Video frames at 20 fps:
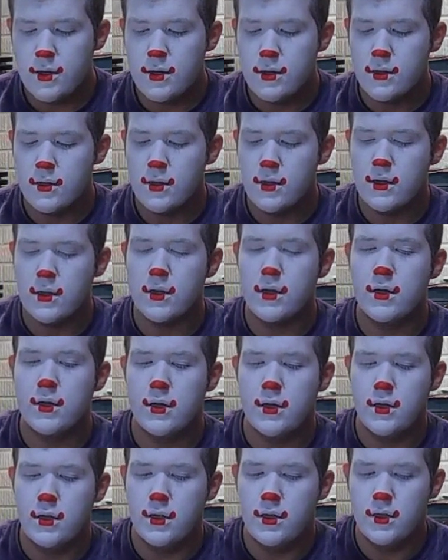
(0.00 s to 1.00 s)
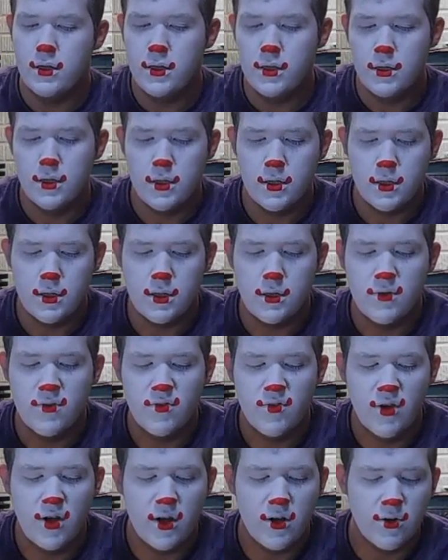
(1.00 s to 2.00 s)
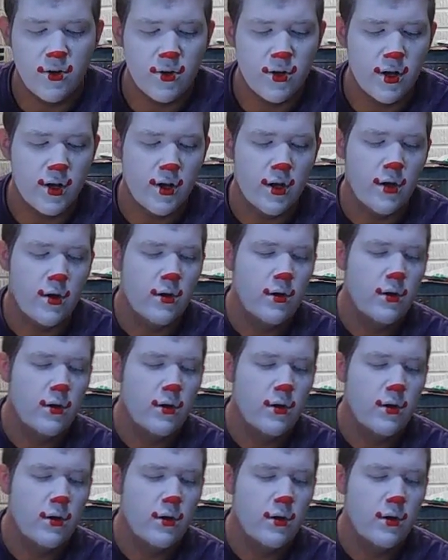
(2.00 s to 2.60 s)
so I'm gonna powder now.